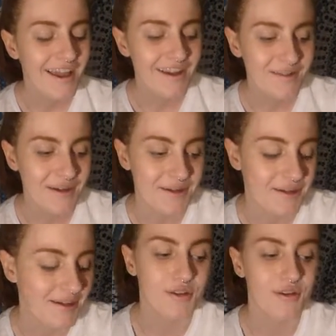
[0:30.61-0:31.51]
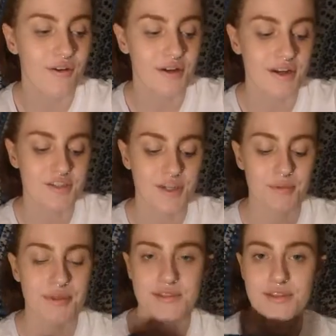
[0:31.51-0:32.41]
Anyway, with orange, I'm
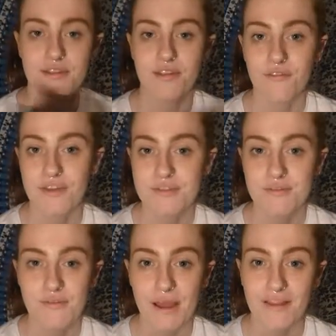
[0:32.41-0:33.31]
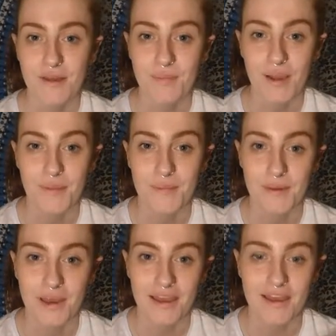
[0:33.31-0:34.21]
using the Festival palette by
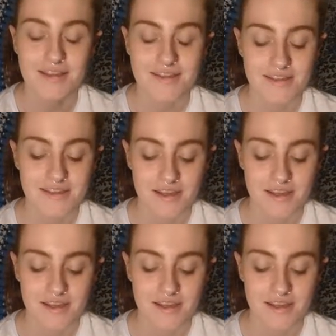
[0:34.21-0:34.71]
BYS,